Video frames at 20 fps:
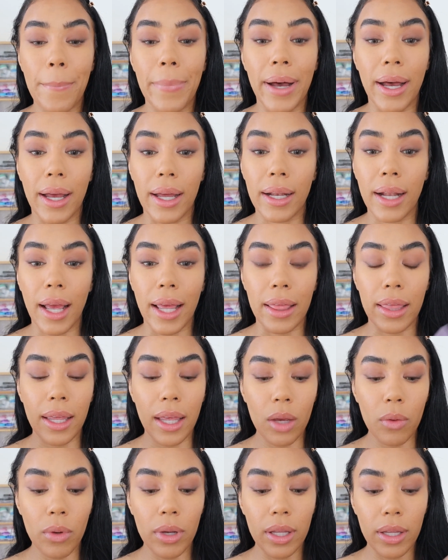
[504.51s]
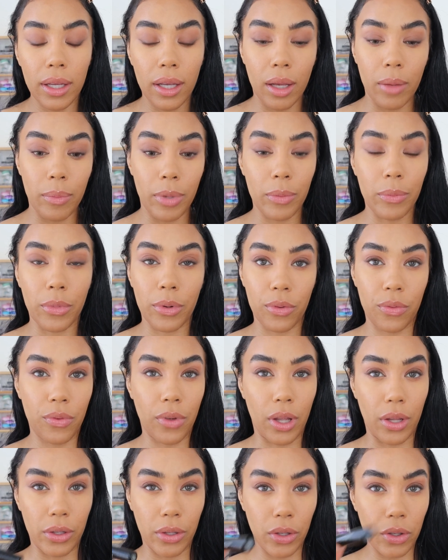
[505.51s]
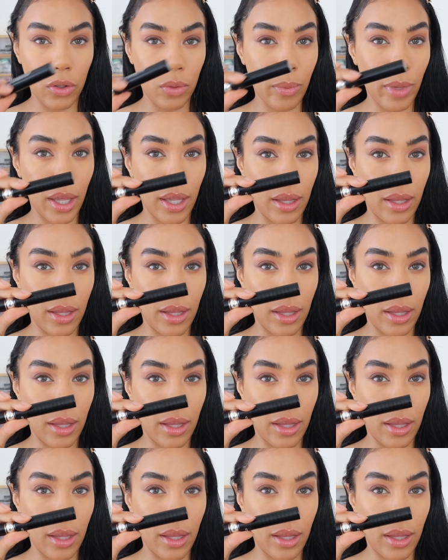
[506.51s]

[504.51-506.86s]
but I think I want like a bit more volume,